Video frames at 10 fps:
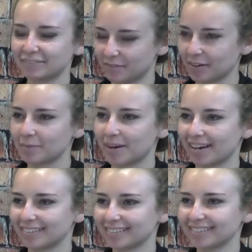Very
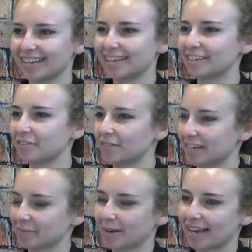bad. And it
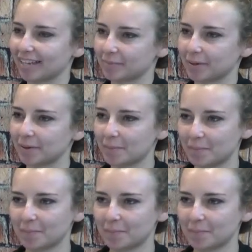affects my asthma.